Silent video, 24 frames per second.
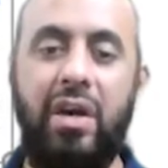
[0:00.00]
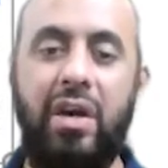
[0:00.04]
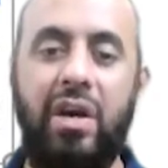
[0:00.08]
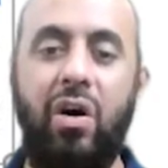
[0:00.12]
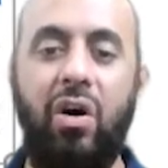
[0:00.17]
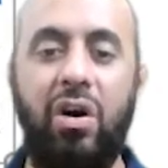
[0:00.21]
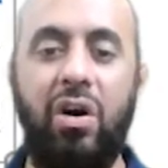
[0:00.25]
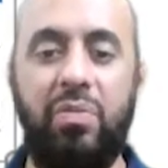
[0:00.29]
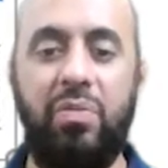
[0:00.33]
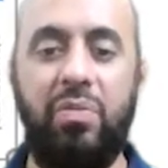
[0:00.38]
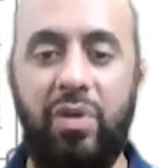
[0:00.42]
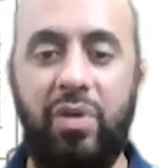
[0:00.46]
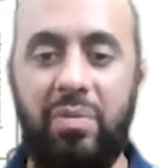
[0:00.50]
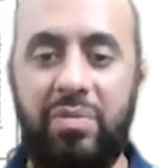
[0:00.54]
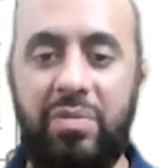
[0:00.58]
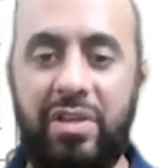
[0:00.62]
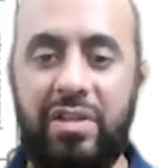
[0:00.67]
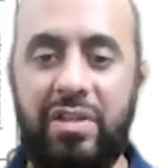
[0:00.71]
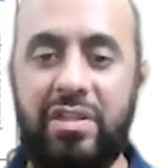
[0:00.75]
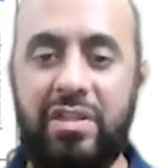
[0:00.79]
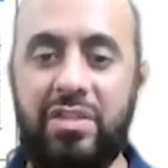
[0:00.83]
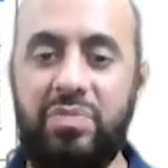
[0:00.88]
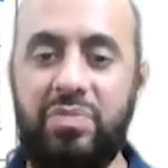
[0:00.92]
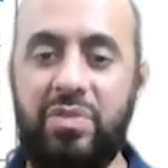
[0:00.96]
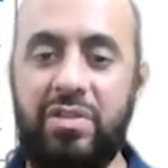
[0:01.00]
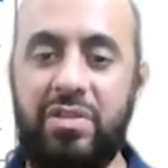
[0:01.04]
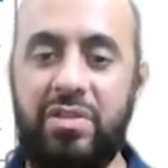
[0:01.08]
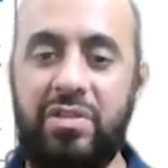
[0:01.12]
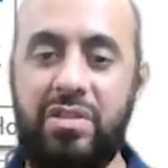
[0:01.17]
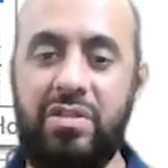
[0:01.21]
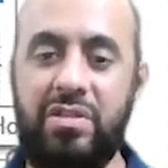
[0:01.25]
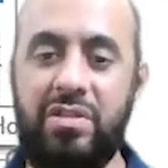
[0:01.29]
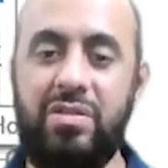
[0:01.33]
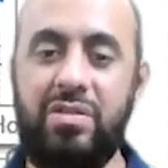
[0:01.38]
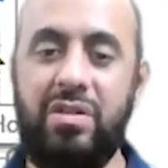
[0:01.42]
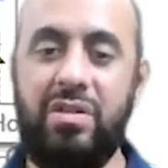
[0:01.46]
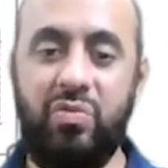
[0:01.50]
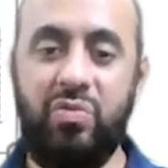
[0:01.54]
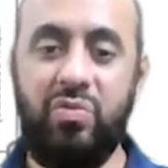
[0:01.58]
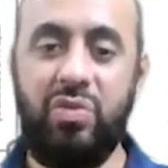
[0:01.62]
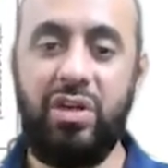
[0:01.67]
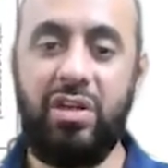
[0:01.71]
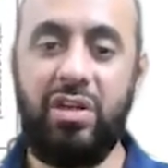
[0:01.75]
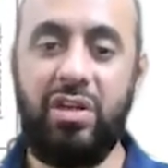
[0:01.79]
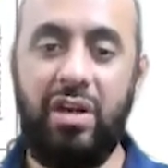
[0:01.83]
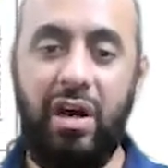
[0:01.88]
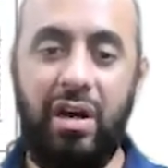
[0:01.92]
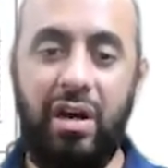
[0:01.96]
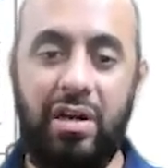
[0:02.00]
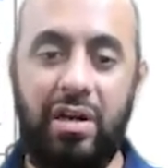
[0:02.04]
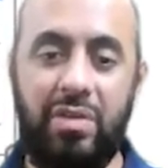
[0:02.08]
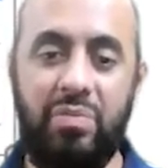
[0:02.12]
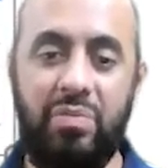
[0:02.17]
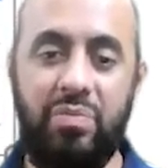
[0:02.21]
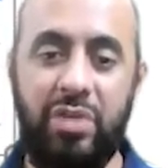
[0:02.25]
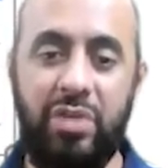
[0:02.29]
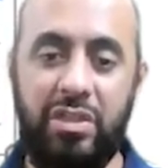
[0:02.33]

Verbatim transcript: or probably this person worked hard